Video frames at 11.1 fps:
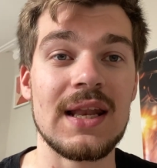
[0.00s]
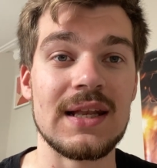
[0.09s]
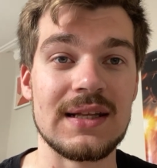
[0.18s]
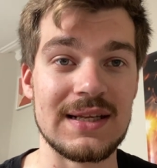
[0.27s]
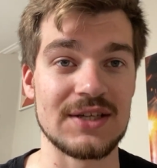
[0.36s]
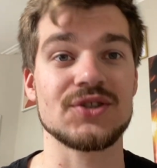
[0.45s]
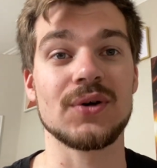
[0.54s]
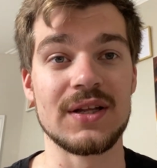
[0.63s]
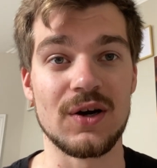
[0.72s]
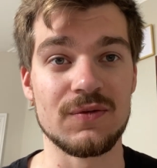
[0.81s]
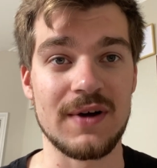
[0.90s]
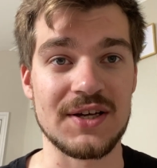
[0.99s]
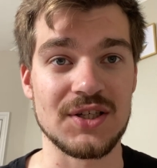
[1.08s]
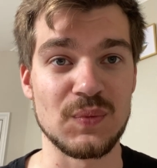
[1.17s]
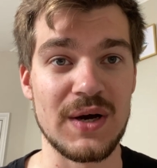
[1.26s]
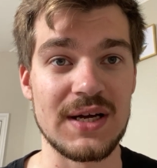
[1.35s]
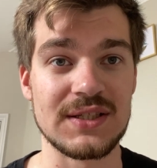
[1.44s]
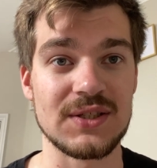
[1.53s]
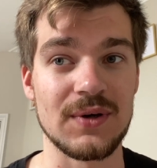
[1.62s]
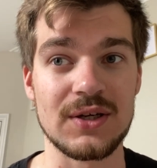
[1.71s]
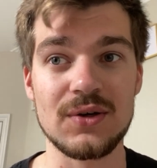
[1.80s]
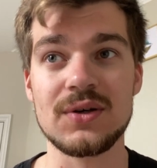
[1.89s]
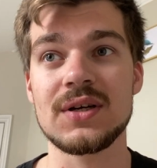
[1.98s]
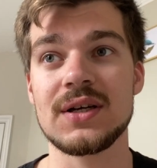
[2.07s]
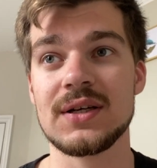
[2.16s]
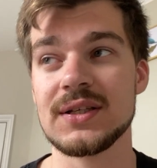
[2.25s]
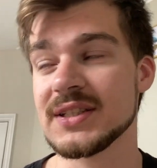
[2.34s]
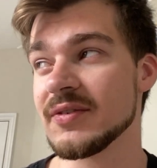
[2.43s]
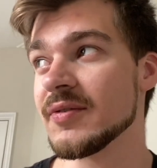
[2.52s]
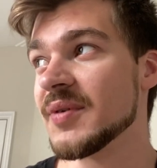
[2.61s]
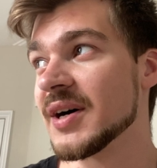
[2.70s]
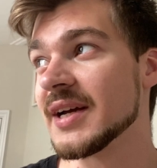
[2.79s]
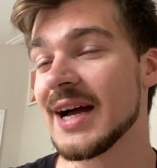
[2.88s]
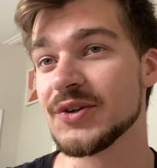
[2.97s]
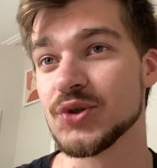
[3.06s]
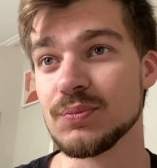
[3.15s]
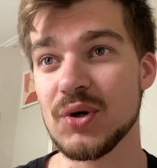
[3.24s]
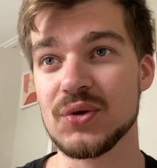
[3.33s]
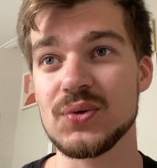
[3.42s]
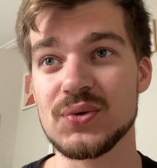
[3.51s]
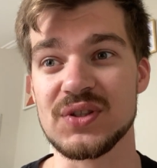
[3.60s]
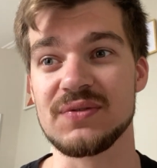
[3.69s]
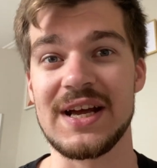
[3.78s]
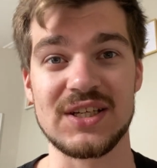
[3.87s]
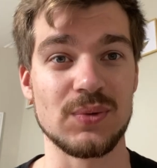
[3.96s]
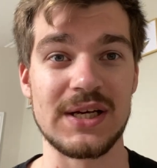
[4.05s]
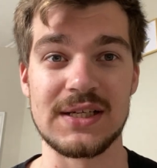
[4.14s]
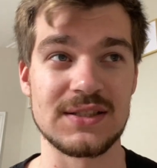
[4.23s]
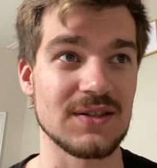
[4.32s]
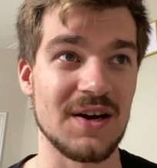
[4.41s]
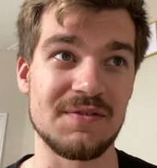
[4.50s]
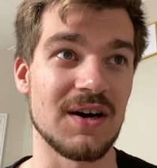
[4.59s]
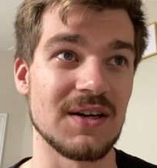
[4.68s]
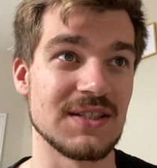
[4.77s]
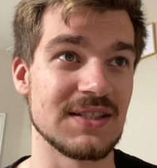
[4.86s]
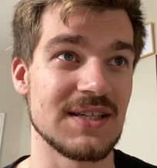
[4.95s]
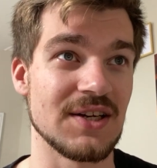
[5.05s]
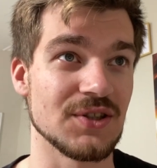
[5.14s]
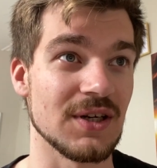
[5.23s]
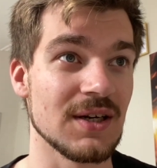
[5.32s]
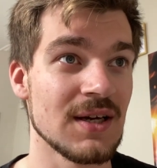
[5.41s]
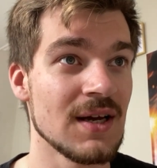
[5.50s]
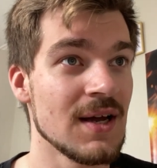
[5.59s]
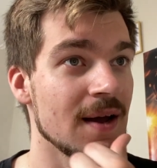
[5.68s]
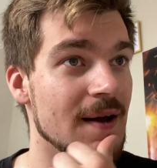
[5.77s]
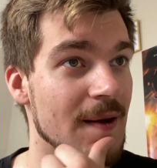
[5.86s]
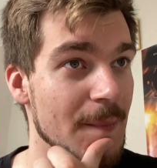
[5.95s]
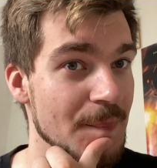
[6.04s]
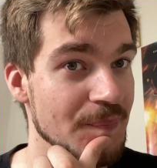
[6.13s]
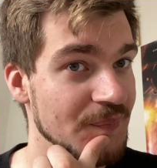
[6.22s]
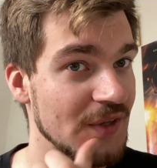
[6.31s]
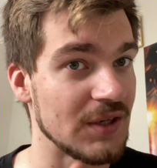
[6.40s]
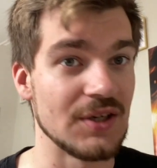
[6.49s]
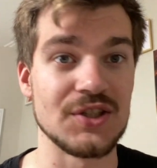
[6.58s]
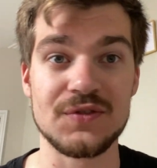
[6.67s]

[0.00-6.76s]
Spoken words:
let's try it the old-fashioned way. So I got some of my actual models of X-Wings, TIE Fighters, etc. And I just